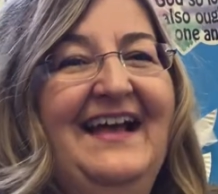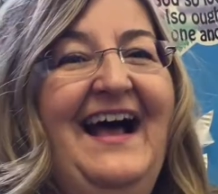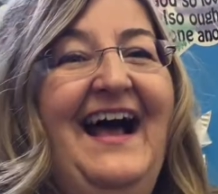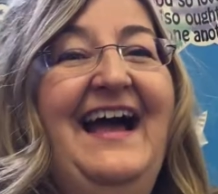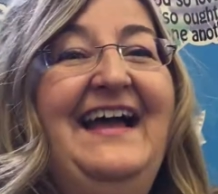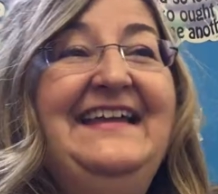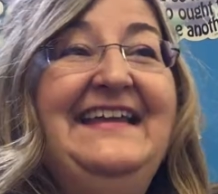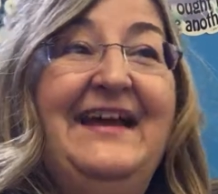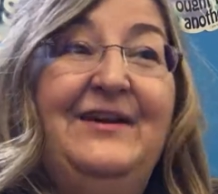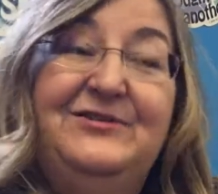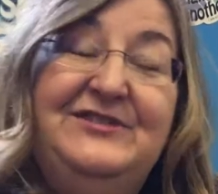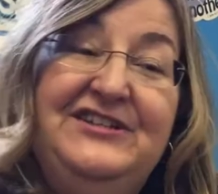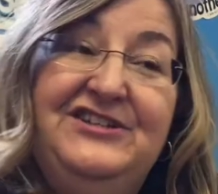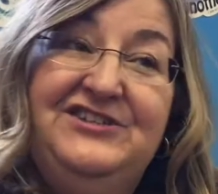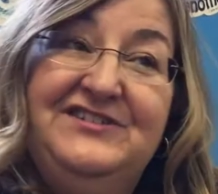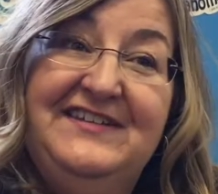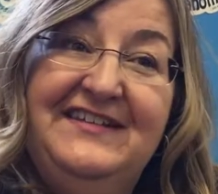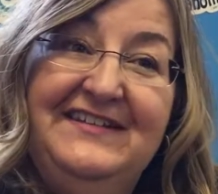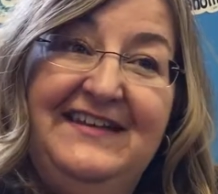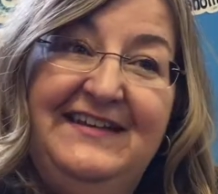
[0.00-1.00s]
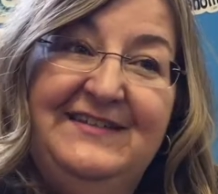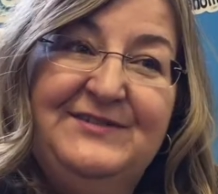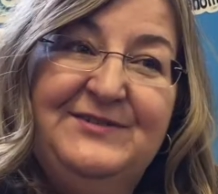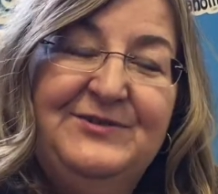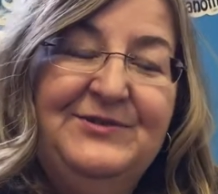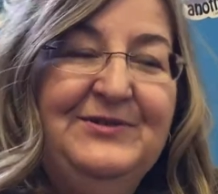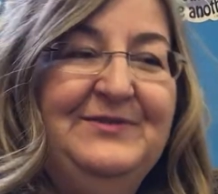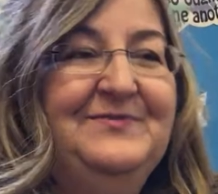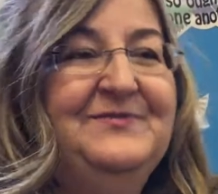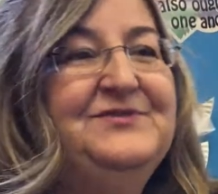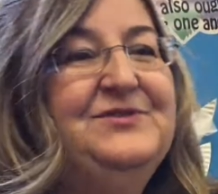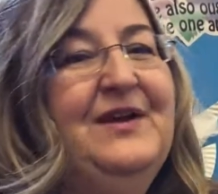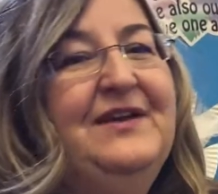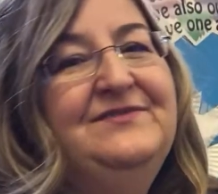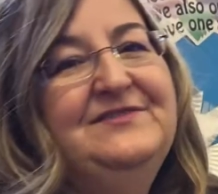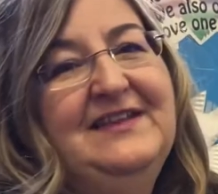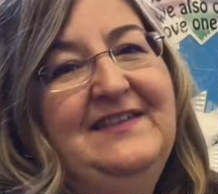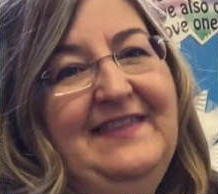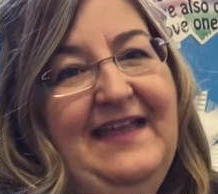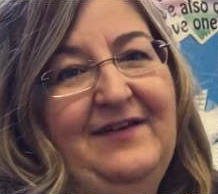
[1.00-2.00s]
I now teach Sunday school, so I've
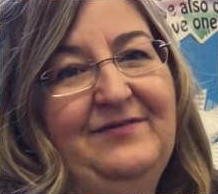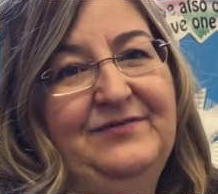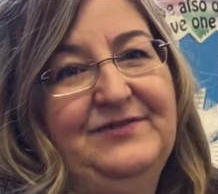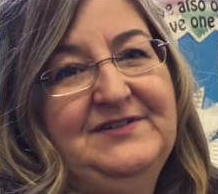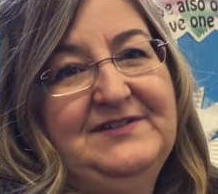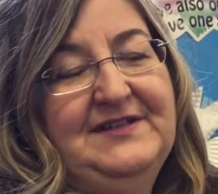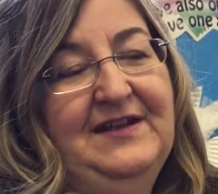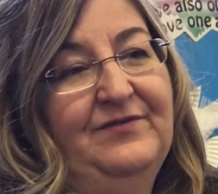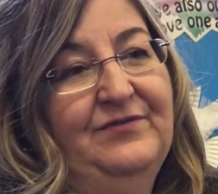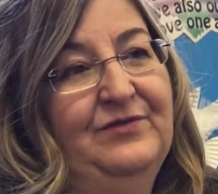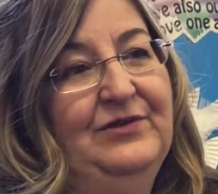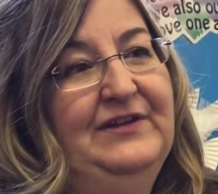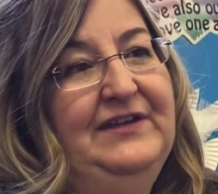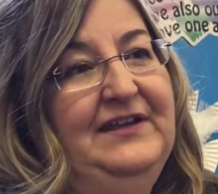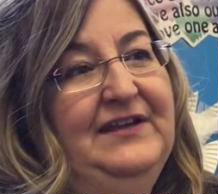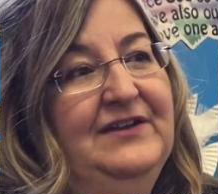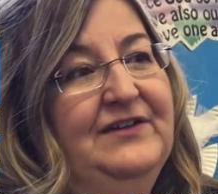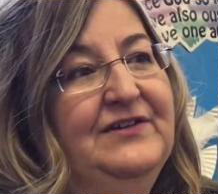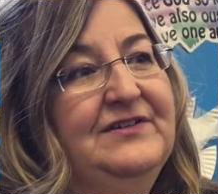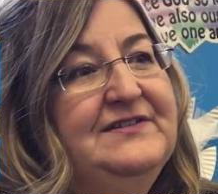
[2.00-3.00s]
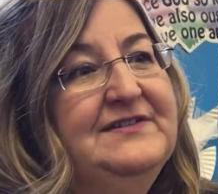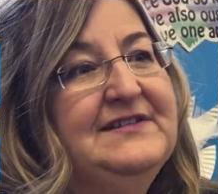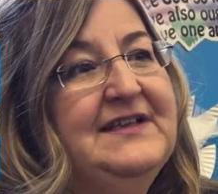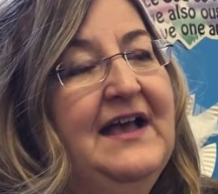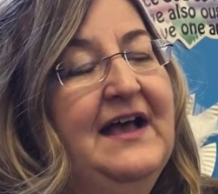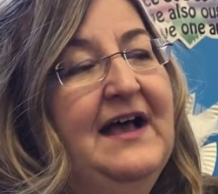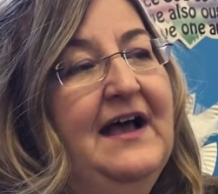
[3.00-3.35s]
done that for several years.